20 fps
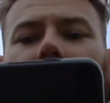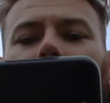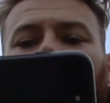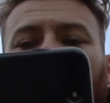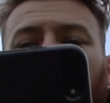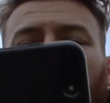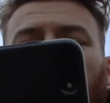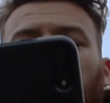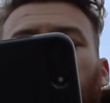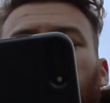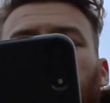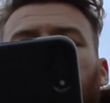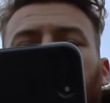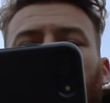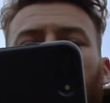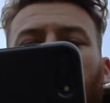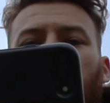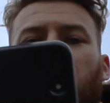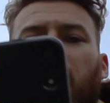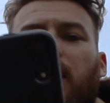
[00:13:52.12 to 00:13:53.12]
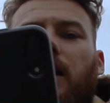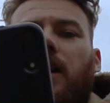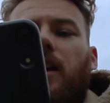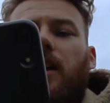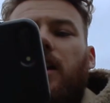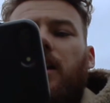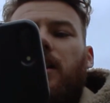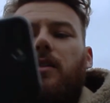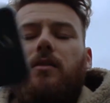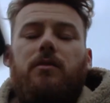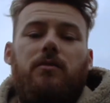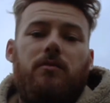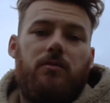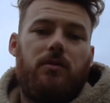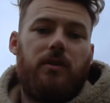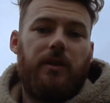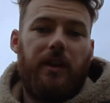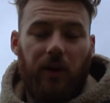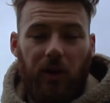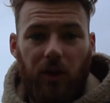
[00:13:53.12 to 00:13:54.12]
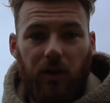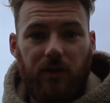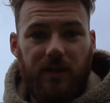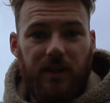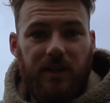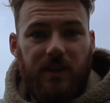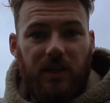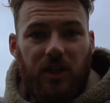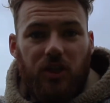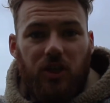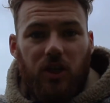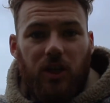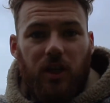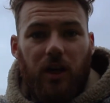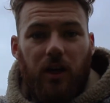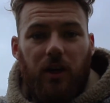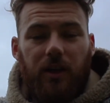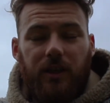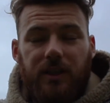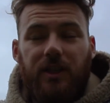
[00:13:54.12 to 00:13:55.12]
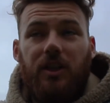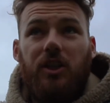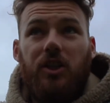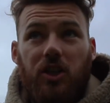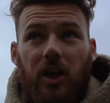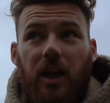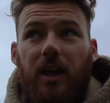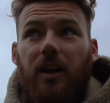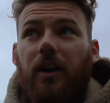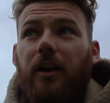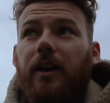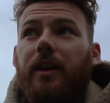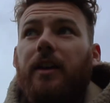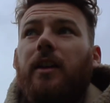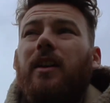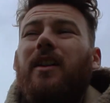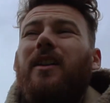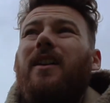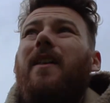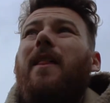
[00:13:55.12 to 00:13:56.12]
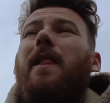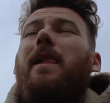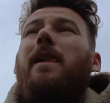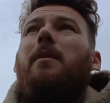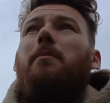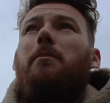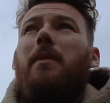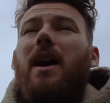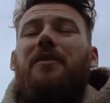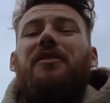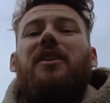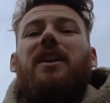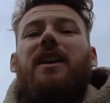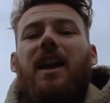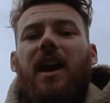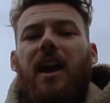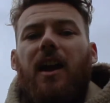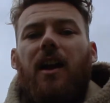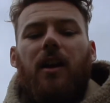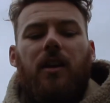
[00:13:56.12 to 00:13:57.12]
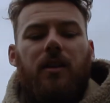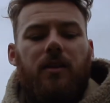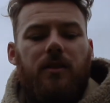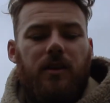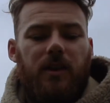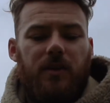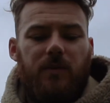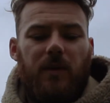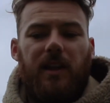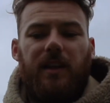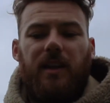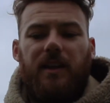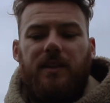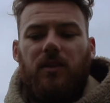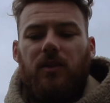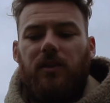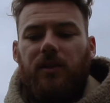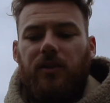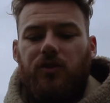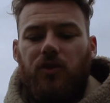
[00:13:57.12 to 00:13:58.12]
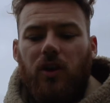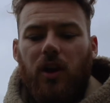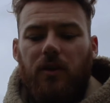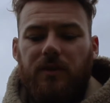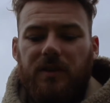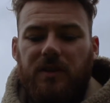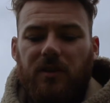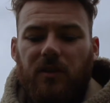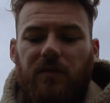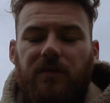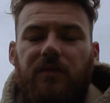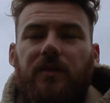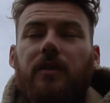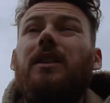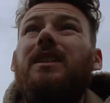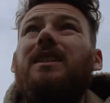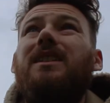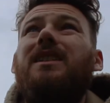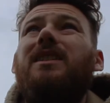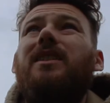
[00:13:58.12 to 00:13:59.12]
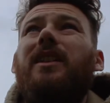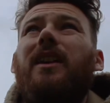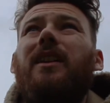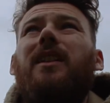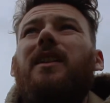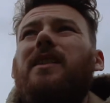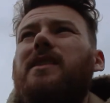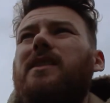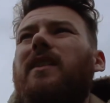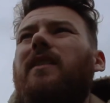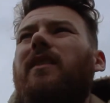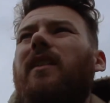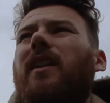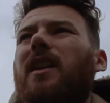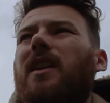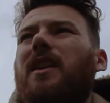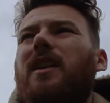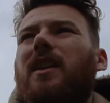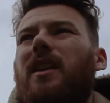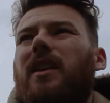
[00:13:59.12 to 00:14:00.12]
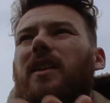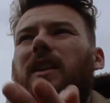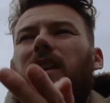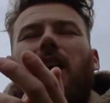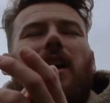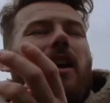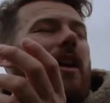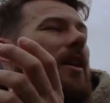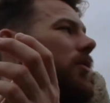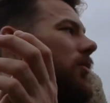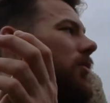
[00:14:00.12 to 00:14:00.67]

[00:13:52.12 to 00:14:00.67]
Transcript: then I use a DJI Mavic Air as well. That's all the drone stuff. I think that's it. The